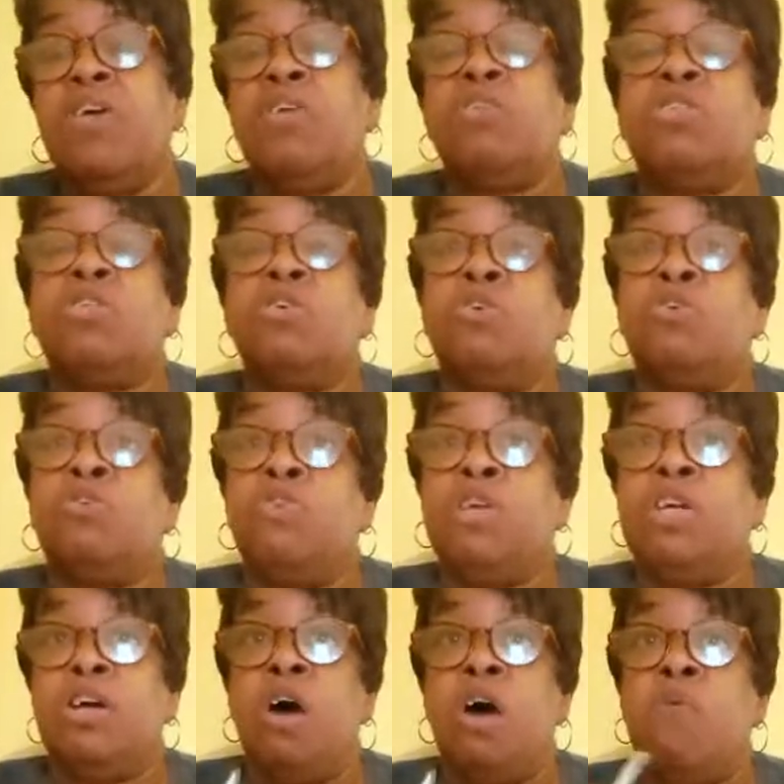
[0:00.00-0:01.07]
So acrylic
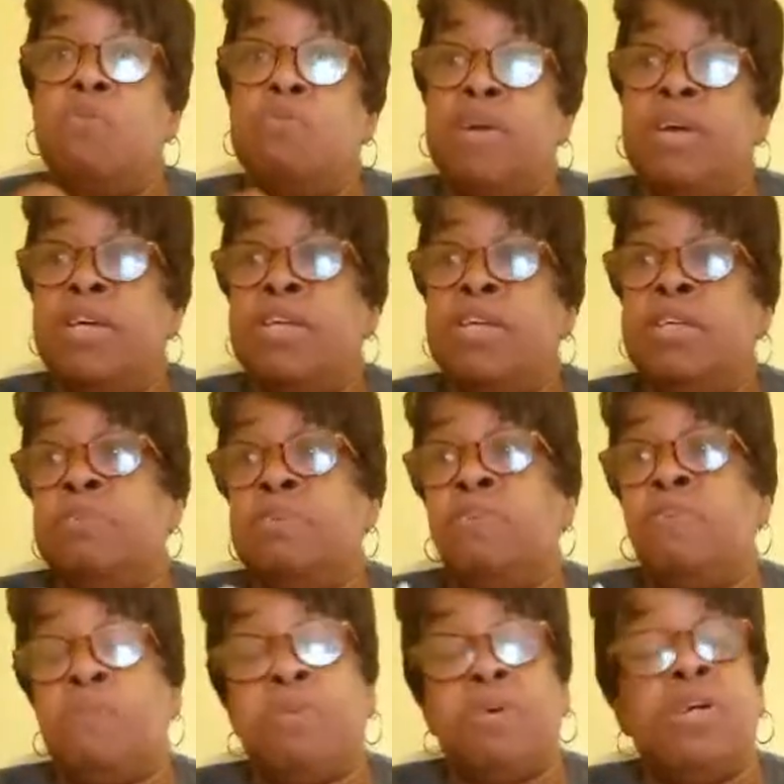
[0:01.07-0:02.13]
yarn was made to be a
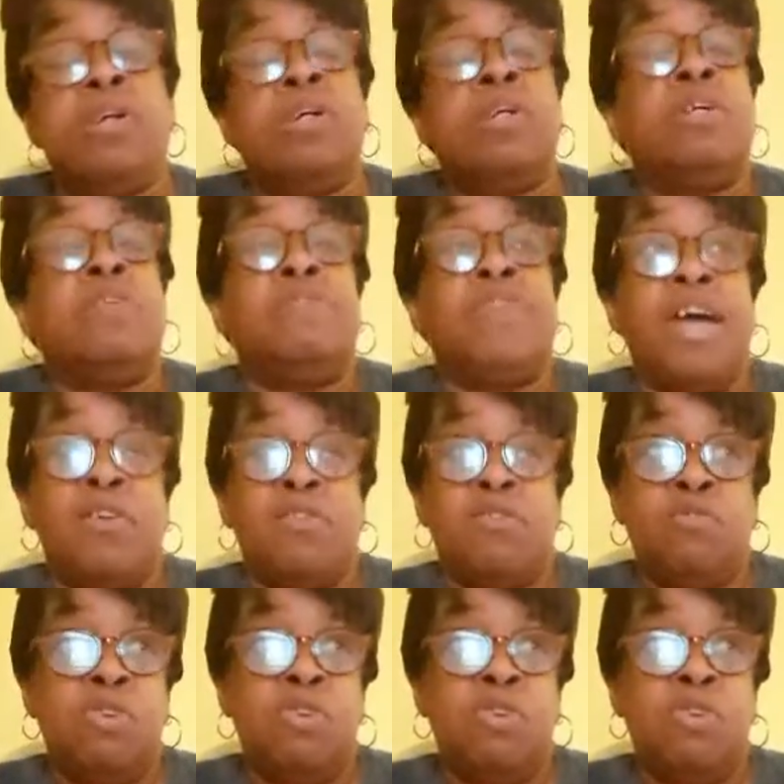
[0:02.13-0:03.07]
replica of natural